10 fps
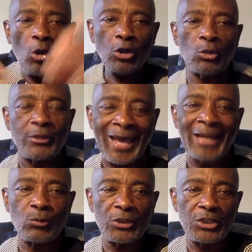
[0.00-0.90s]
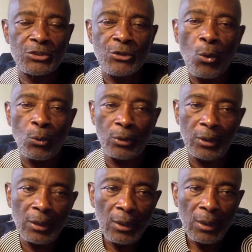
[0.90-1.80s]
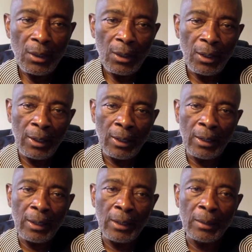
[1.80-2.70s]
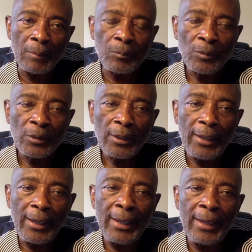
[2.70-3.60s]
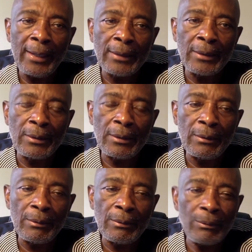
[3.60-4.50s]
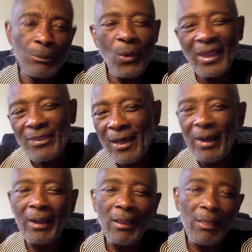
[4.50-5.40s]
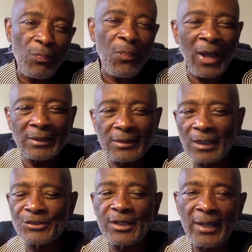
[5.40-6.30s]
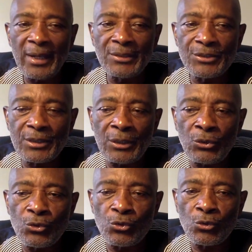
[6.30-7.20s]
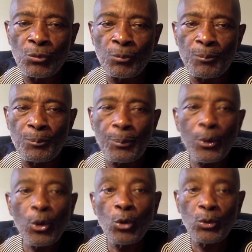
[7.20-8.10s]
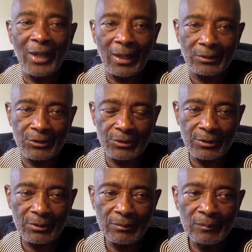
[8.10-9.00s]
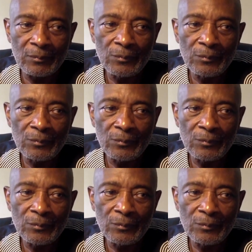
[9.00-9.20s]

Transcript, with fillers: beyond that which is known. Um, and whether that translates into products